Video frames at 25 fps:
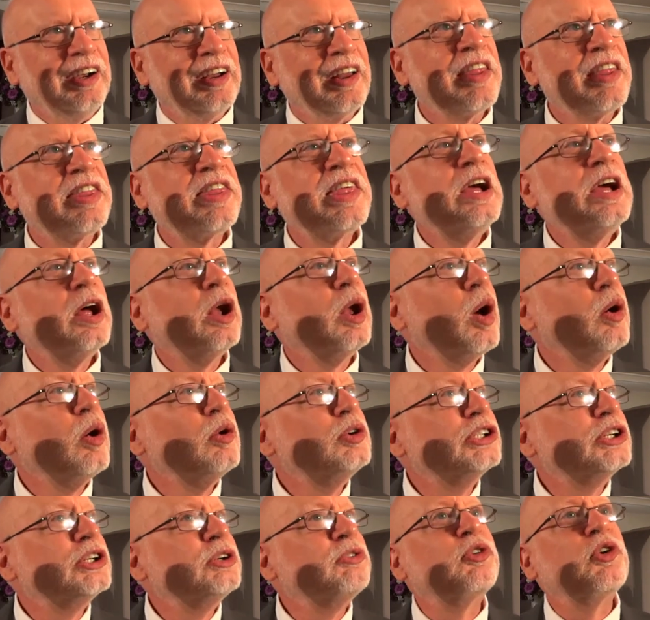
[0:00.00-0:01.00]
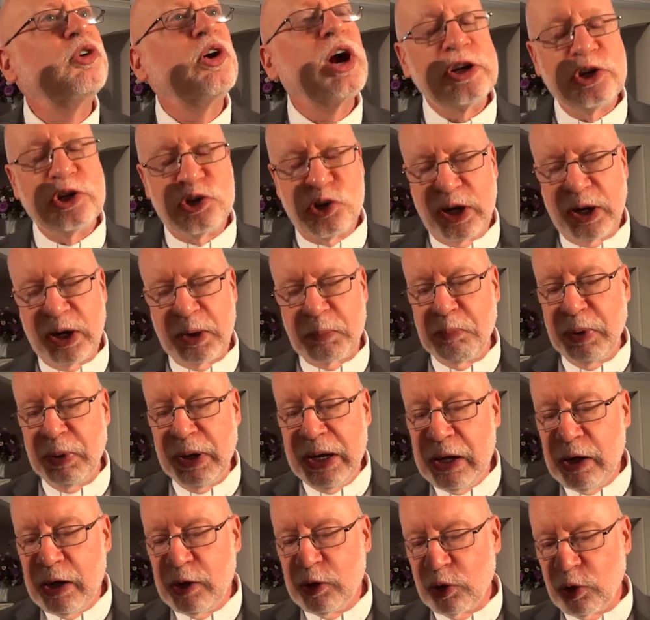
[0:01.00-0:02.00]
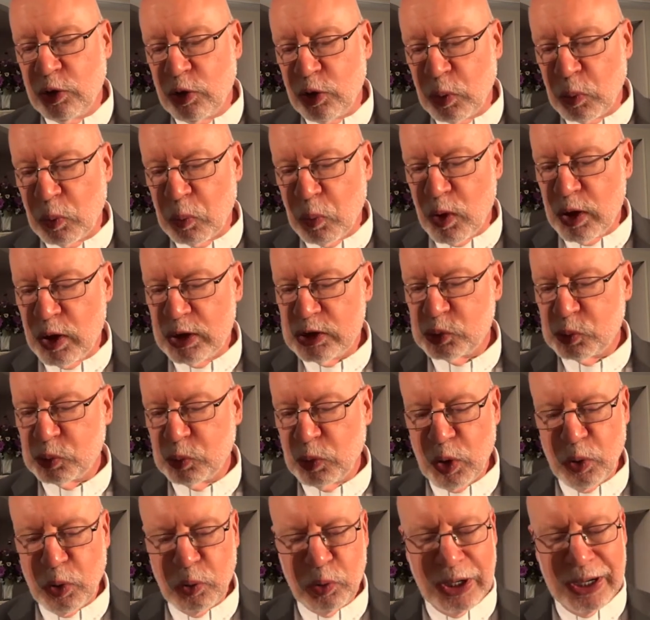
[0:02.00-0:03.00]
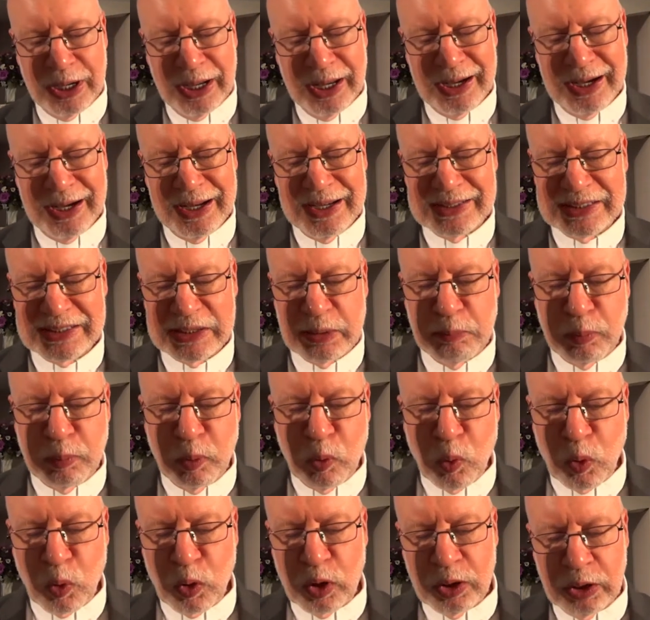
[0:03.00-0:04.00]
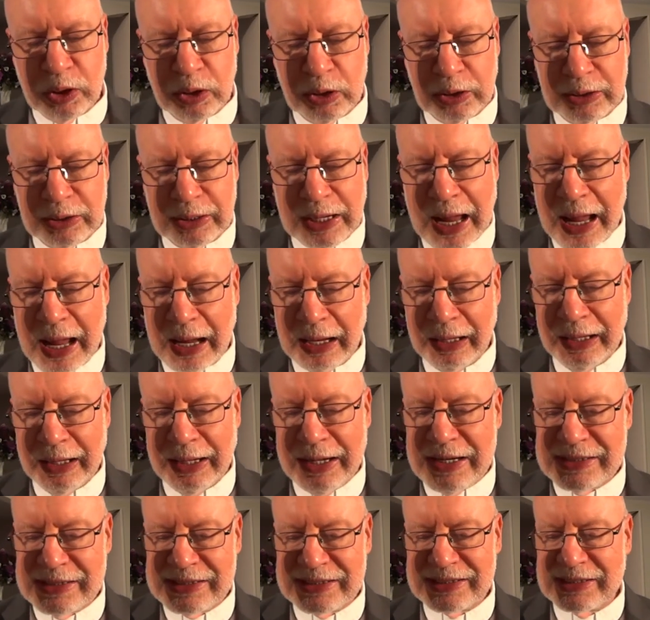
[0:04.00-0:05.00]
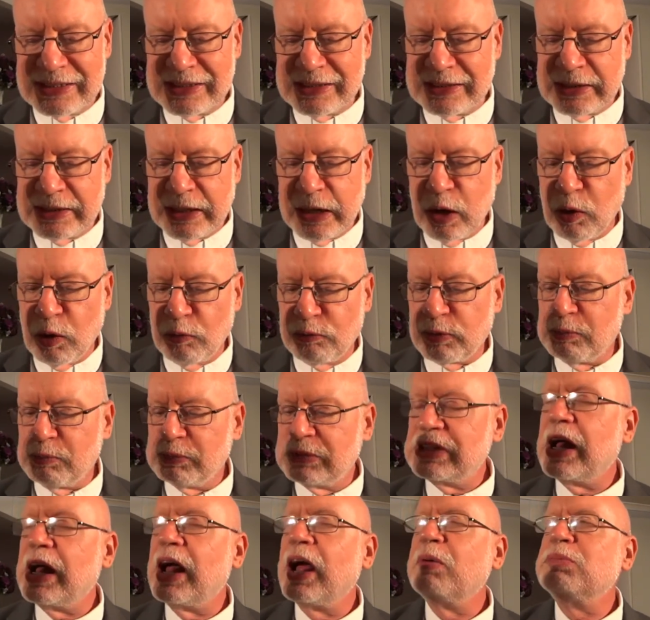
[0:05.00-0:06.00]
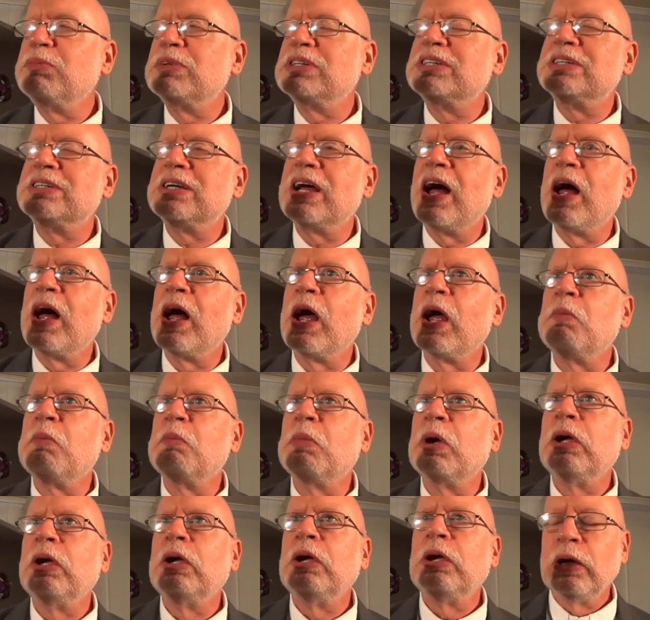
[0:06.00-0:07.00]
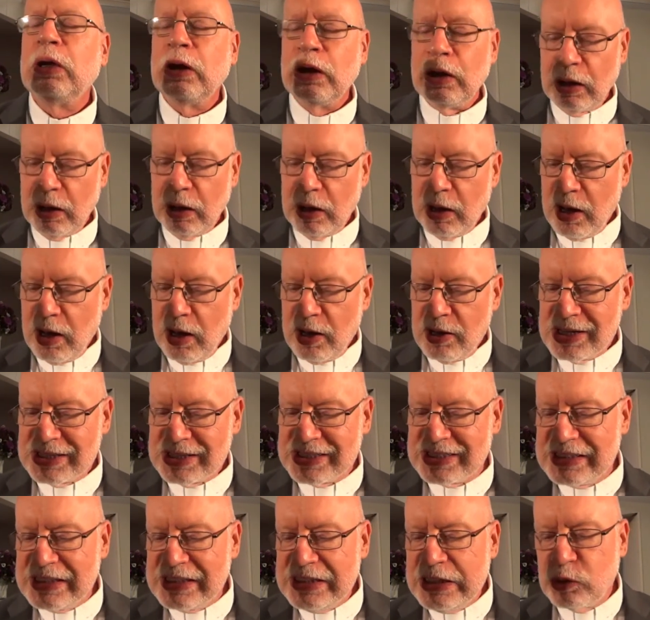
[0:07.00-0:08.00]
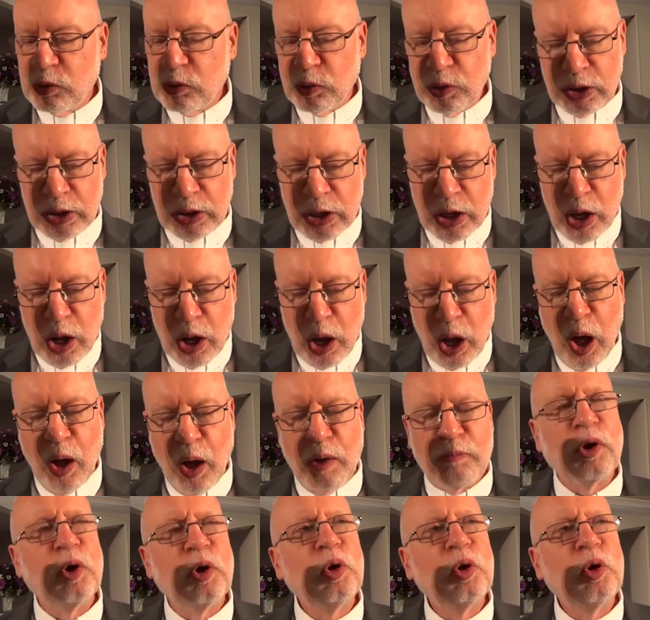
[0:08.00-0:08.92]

The theologian Frederick Buechner once wrote, It is important, at least, to tell from time to time the secret of